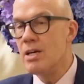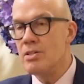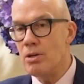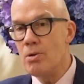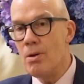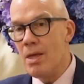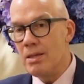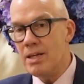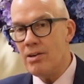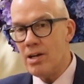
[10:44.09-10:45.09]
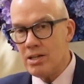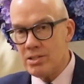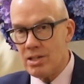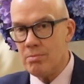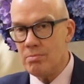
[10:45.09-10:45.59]
So there are
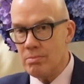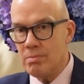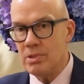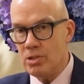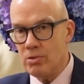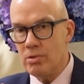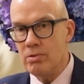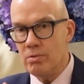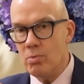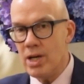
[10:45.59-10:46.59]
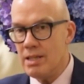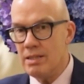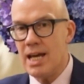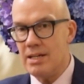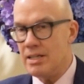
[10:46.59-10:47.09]
some children where
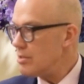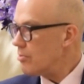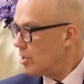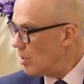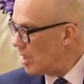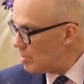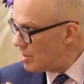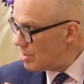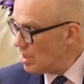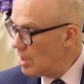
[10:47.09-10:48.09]
that is a requirement.